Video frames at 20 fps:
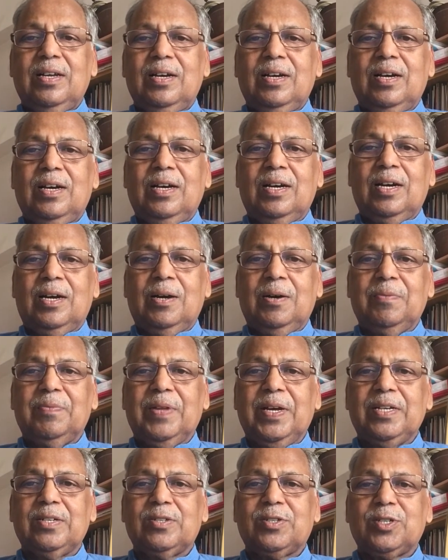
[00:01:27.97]
the
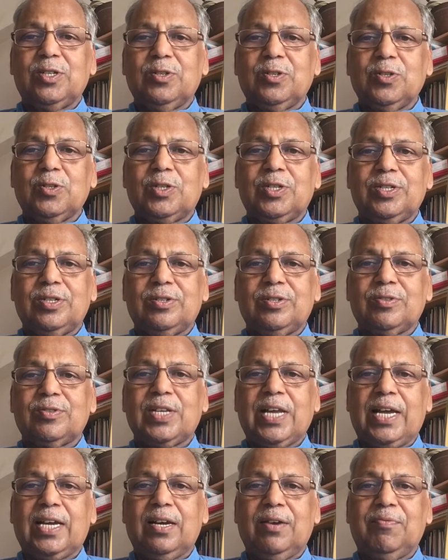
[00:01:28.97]
institution to
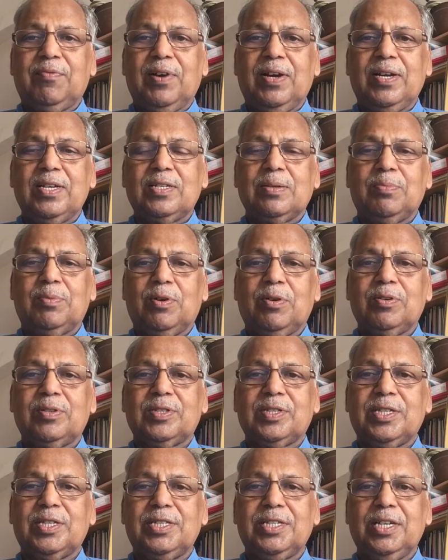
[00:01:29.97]
sacrifice about
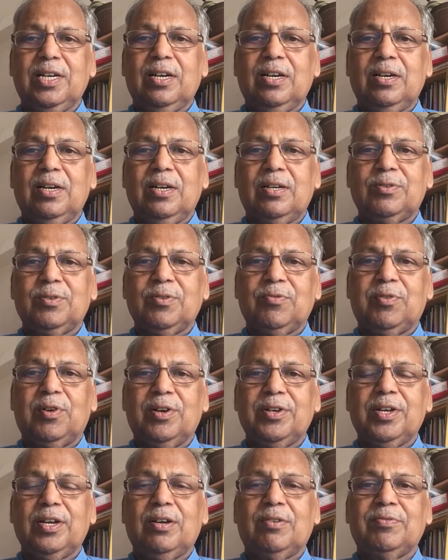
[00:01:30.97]
38 to
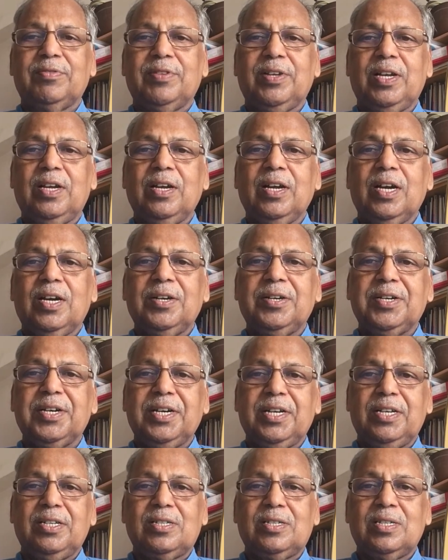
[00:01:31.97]
40 of the
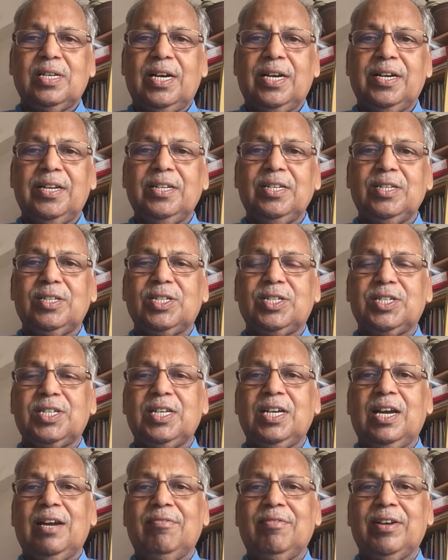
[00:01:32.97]
trees, and each
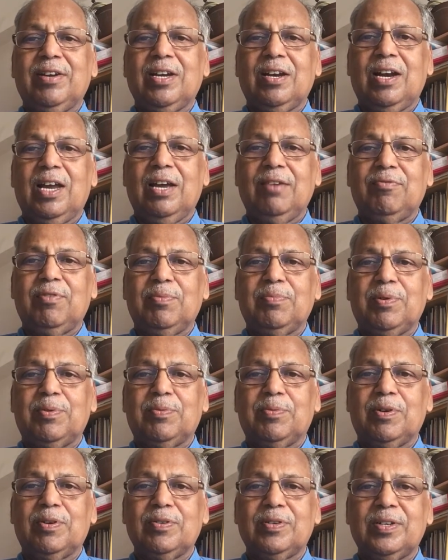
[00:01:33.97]
tree having a life of
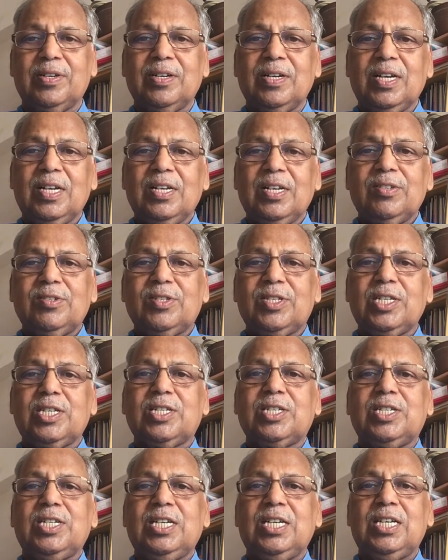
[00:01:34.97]
about
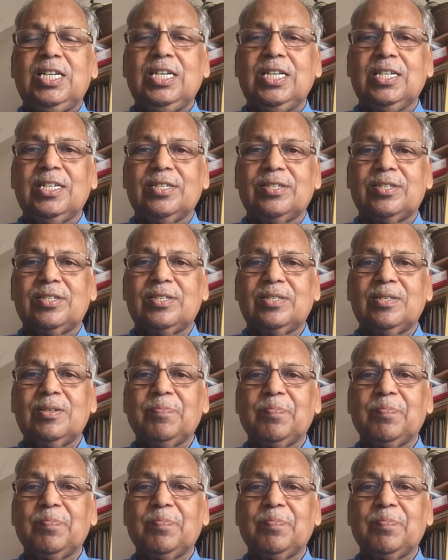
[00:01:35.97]
60 years,